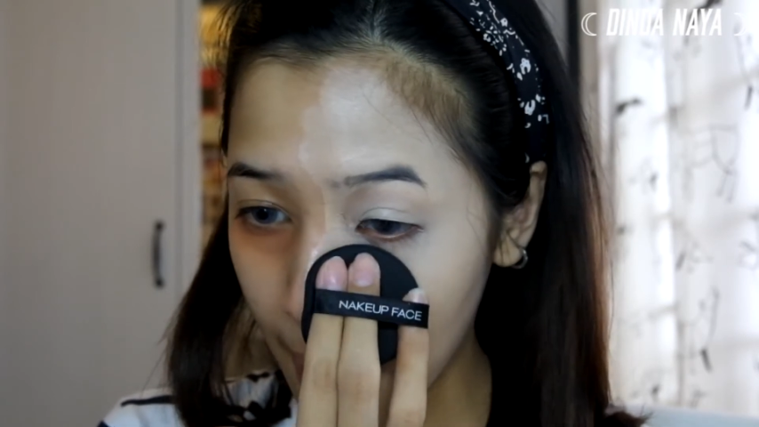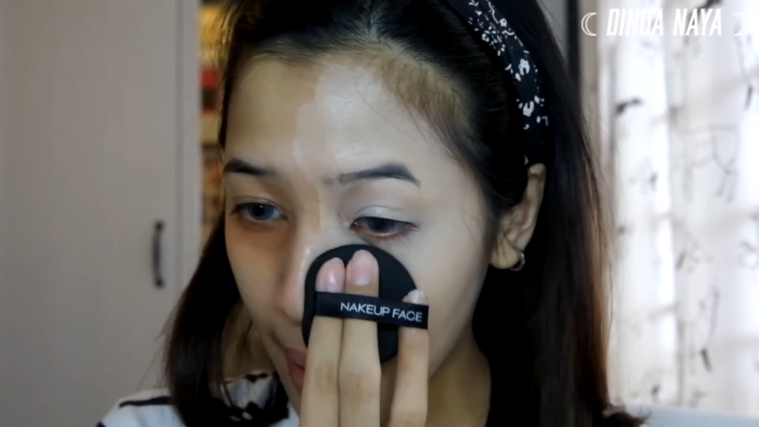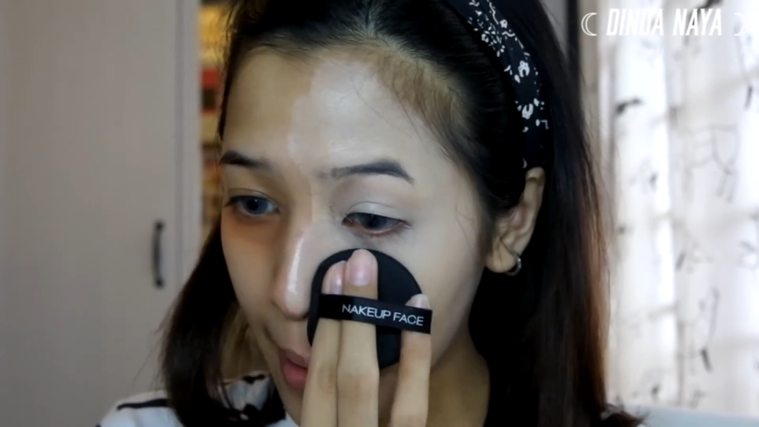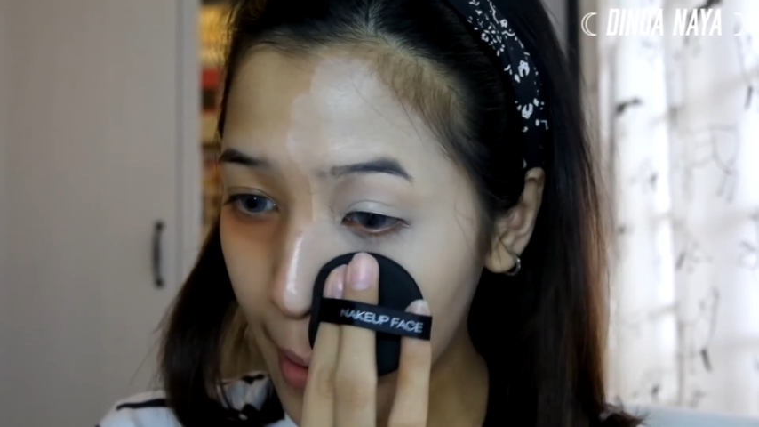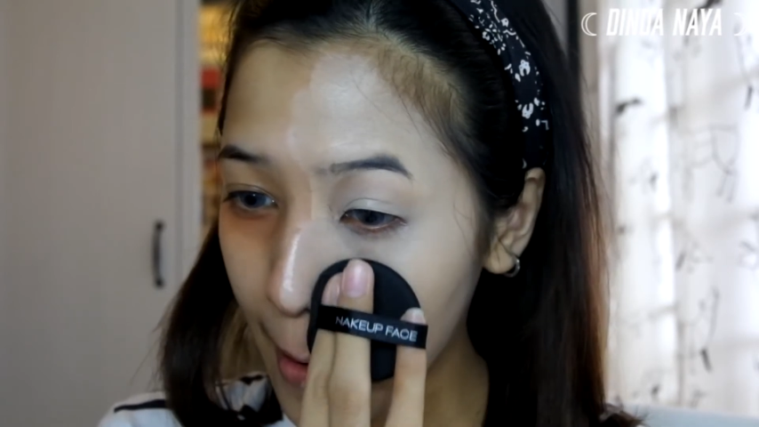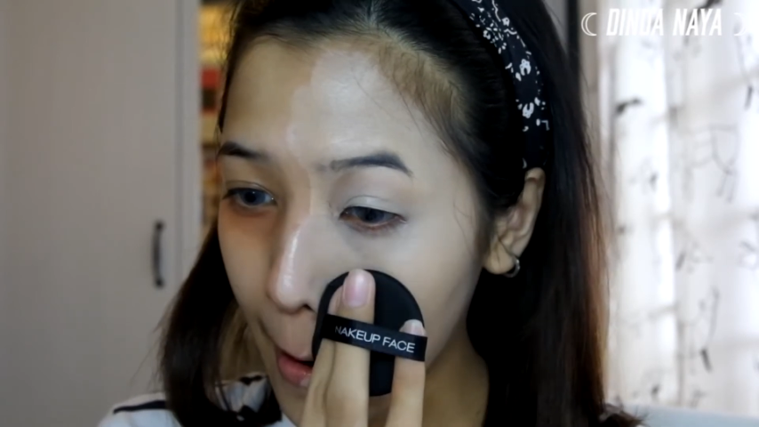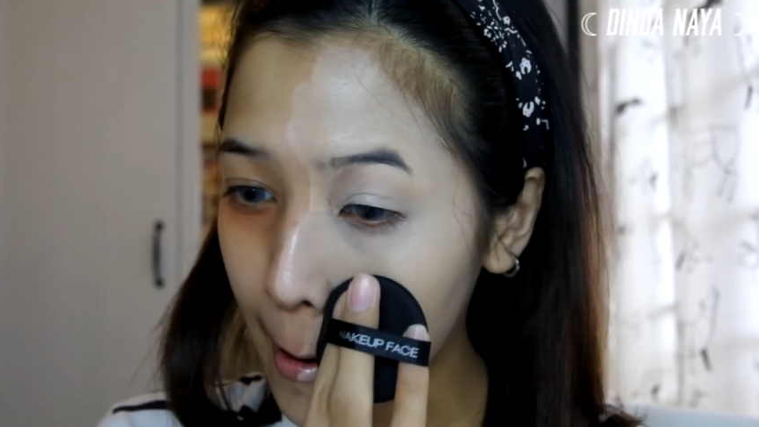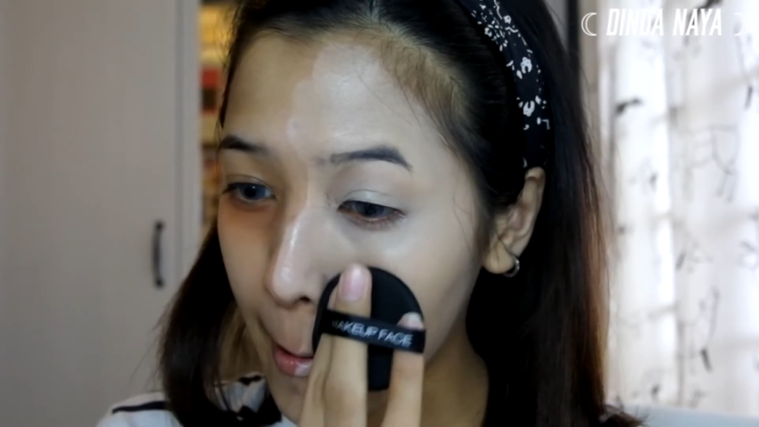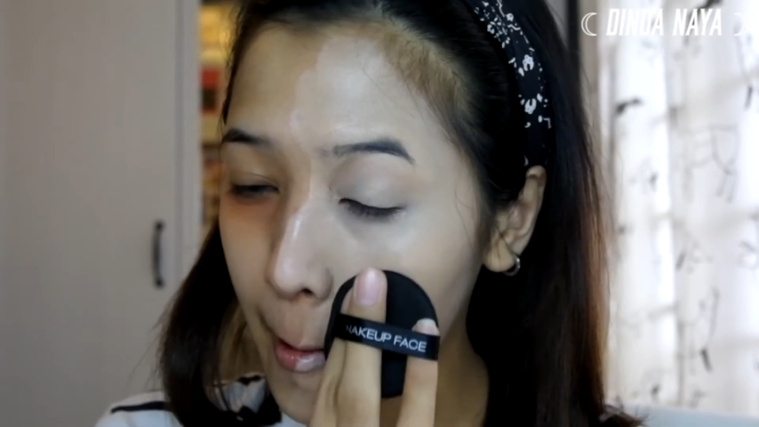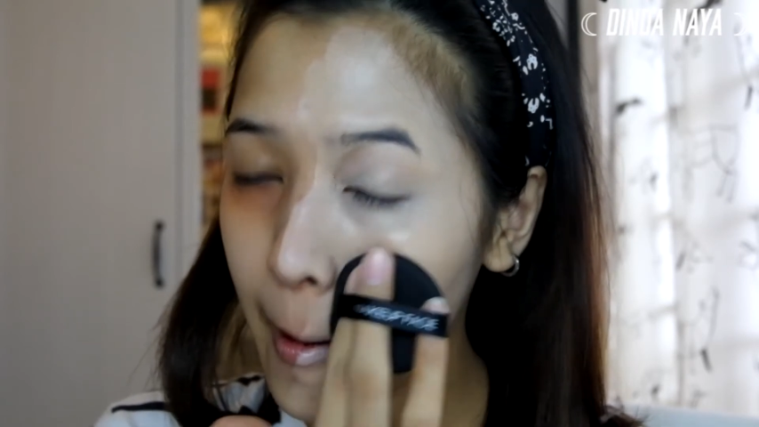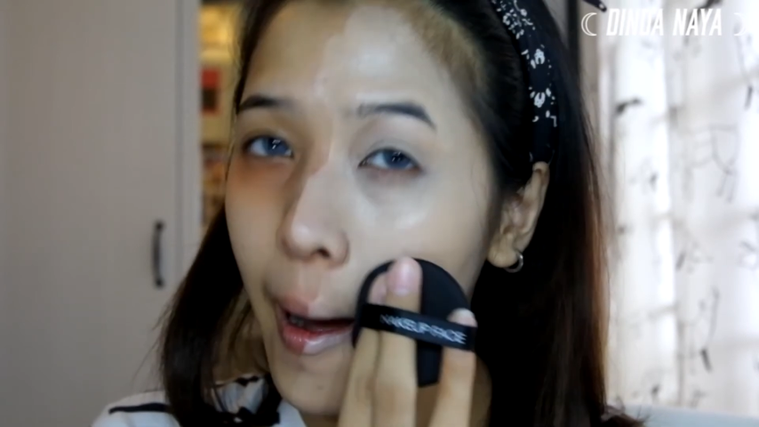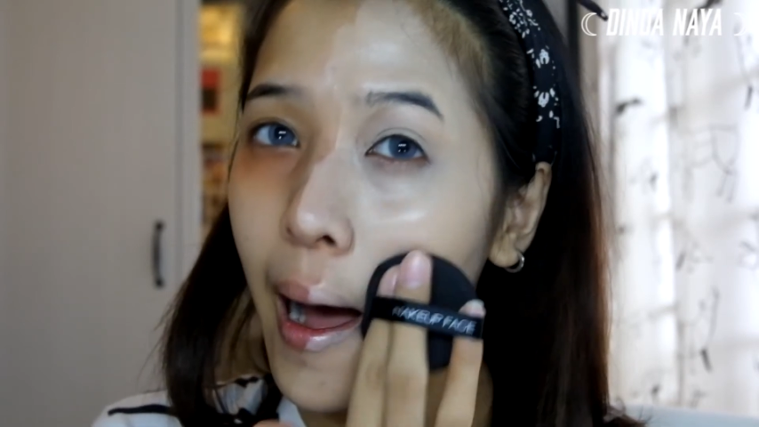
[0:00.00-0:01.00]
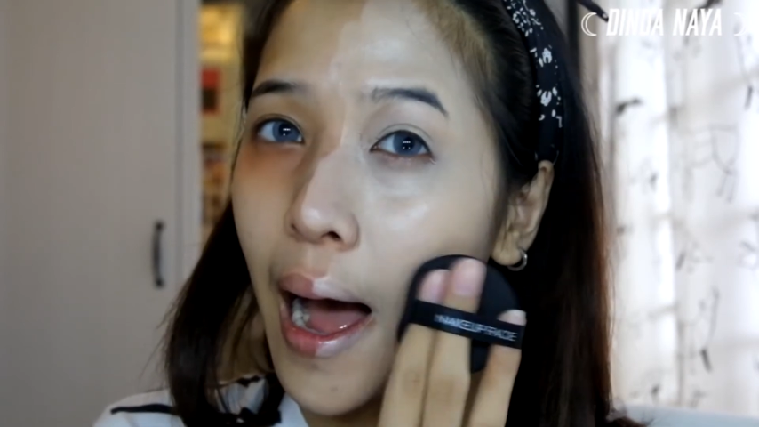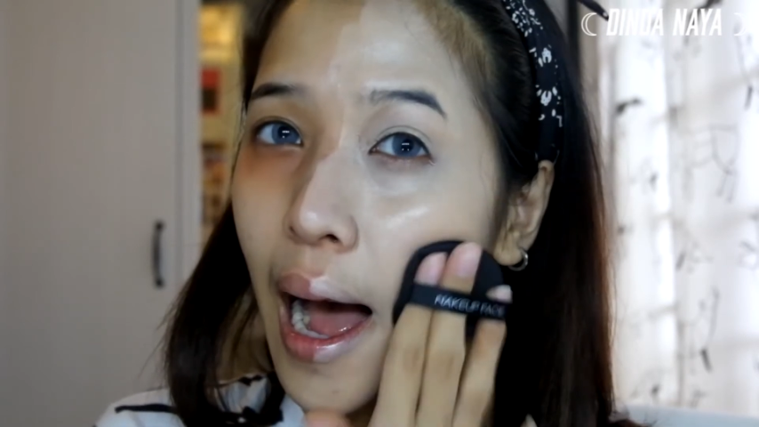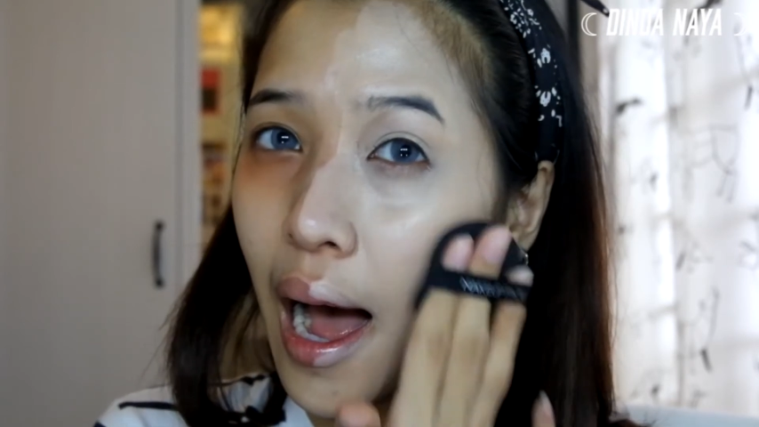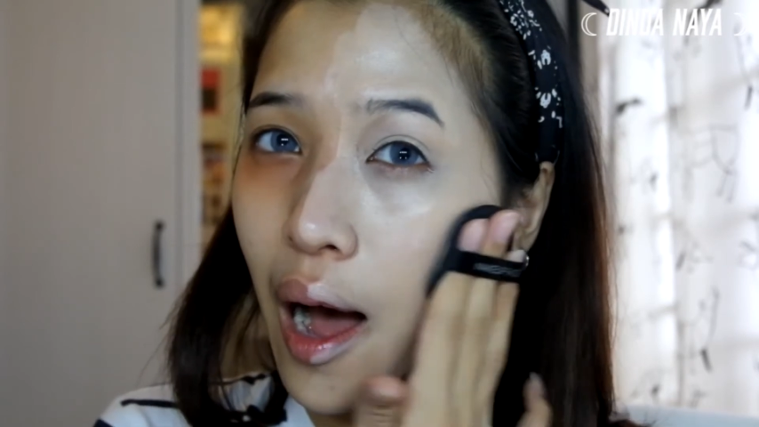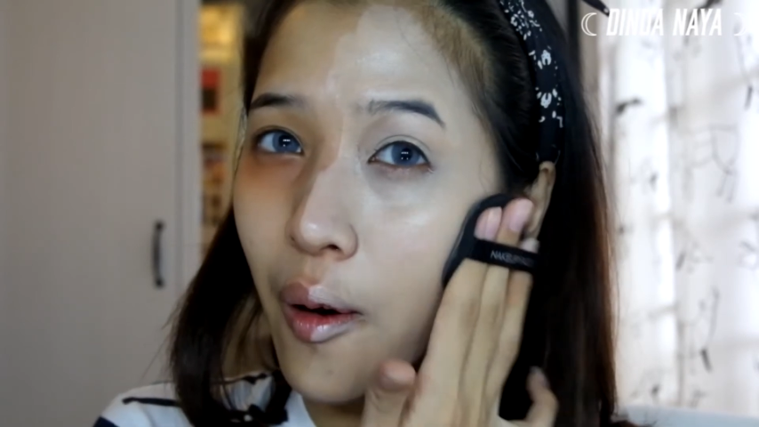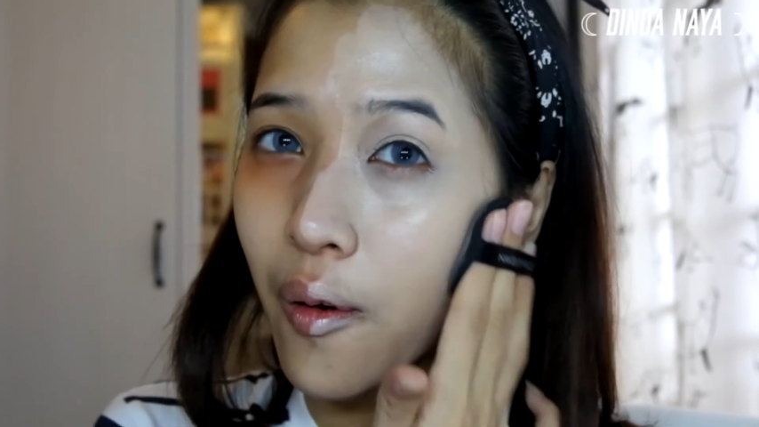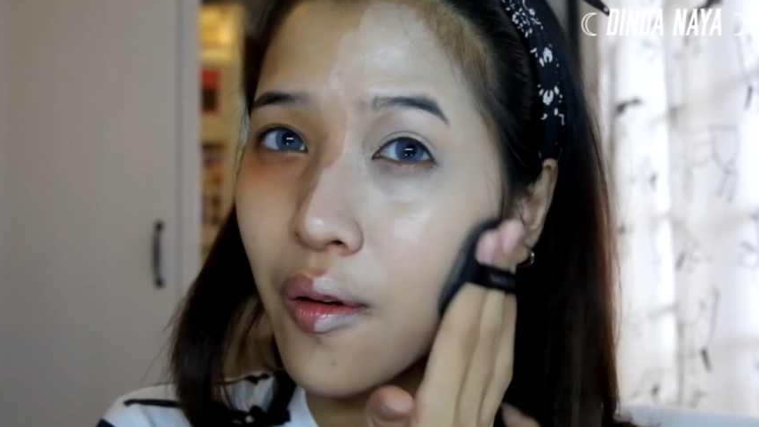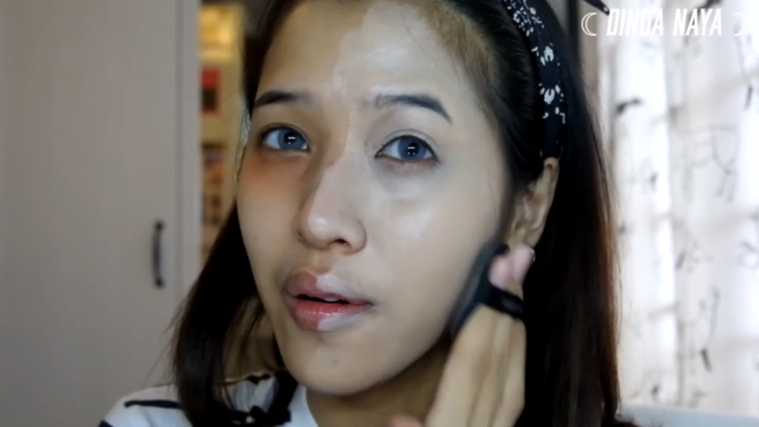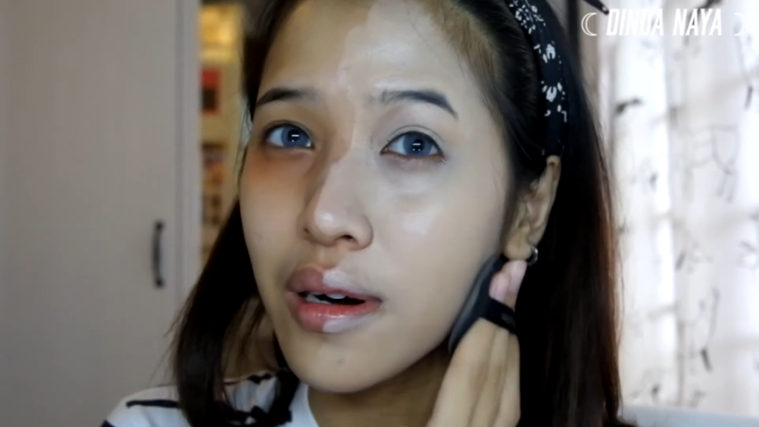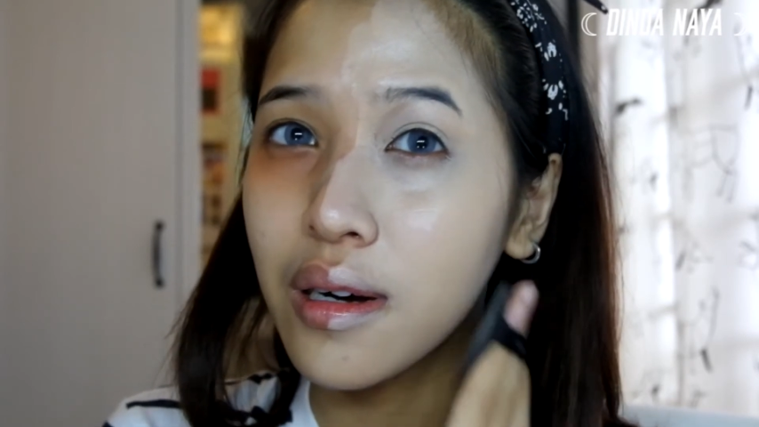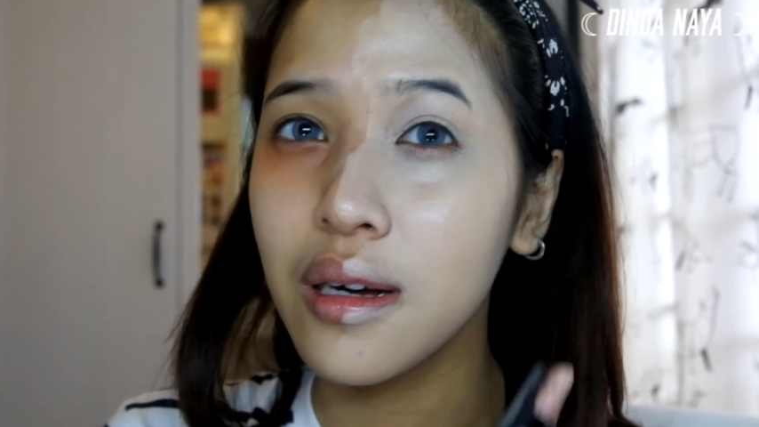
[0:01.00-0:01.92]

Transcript: and I don't know how.